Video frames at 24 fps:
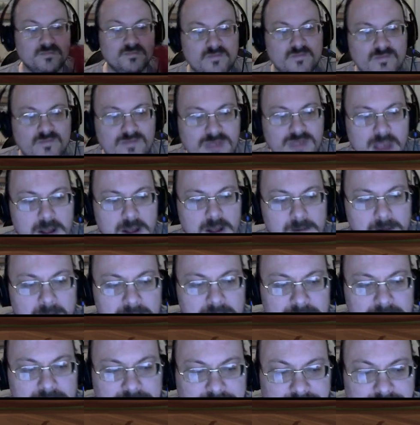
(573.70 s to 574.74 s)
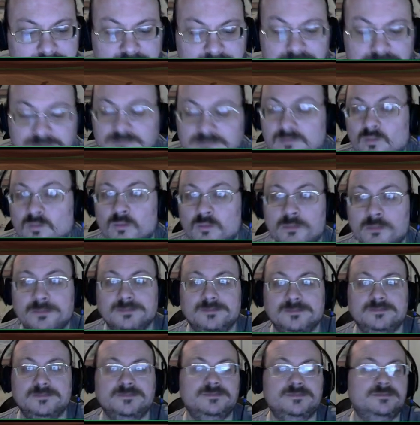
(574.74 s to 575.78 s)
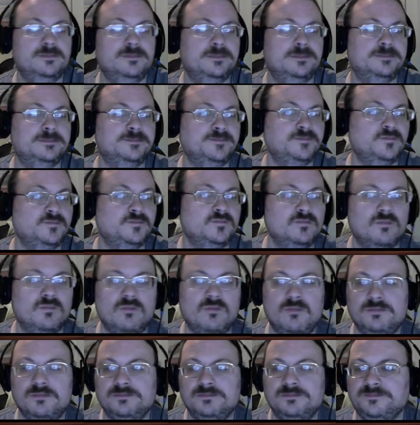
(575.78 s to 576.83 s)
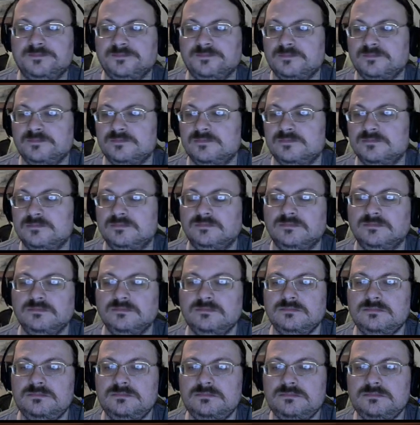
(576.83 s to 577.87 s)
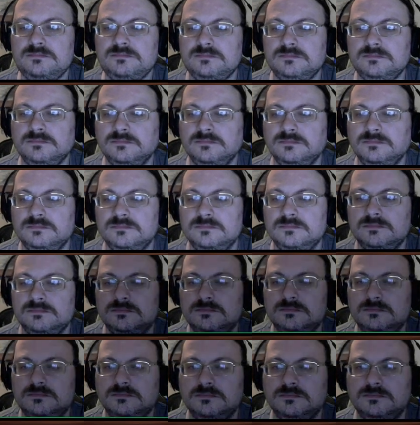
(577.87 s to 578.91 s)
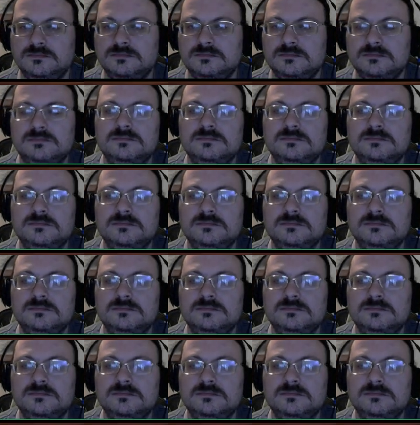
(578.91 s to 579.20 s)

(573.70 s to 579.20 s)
kind of cool. Because red wizards didn't have stats in 5e.